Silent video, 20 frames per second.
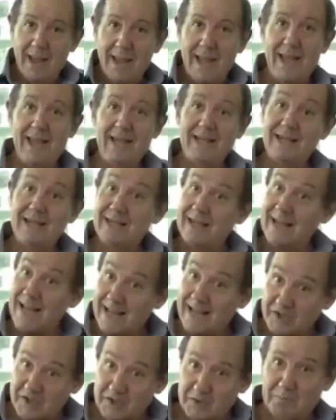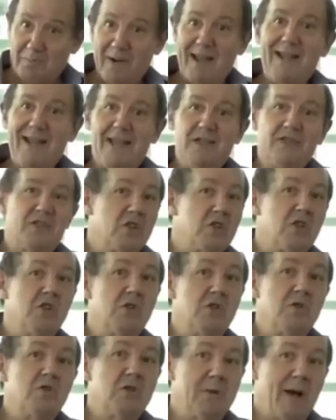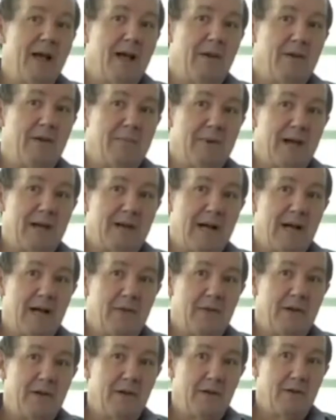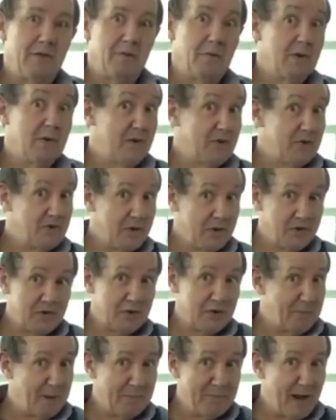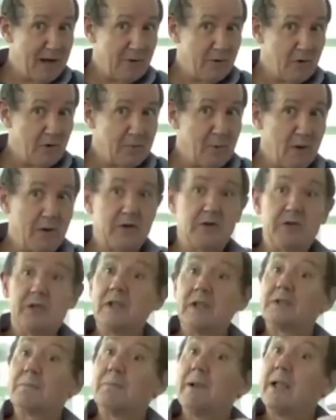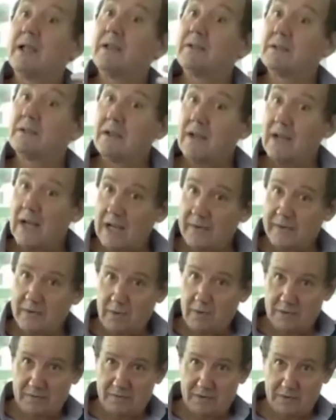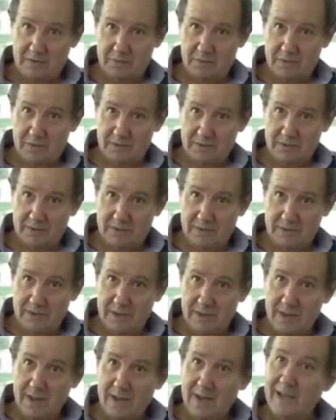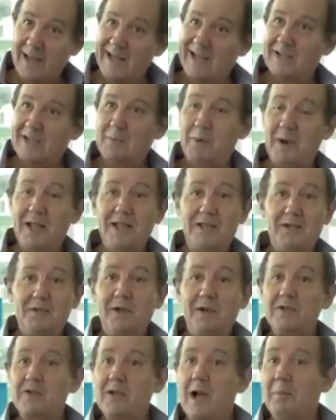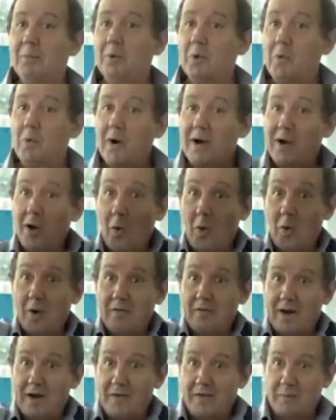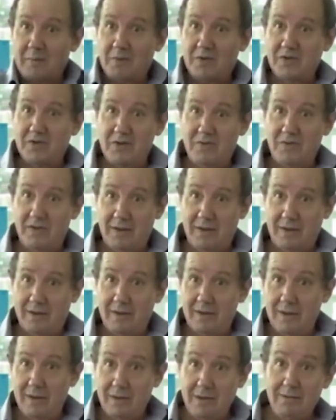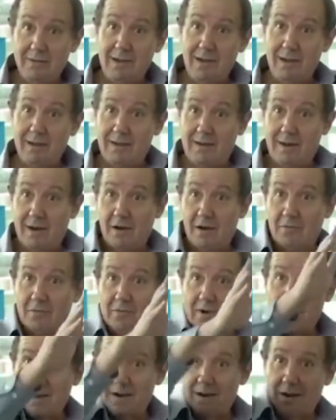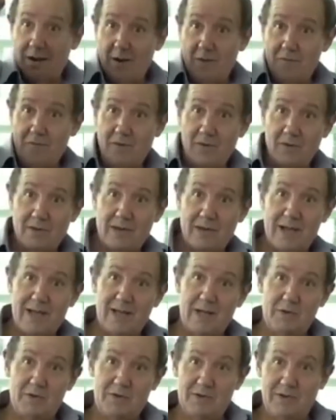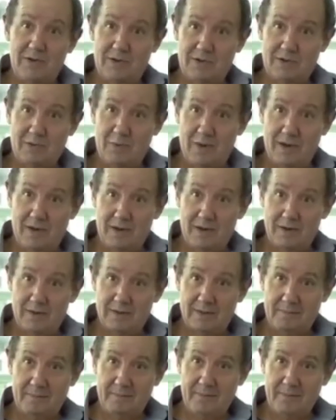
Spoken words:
It explains a huge amount about how the Earth works, just as Big Bang cosmology explains how the universe works. It explains, for example, why all around the Pacific you get a ring of volcanoes and earthquakes.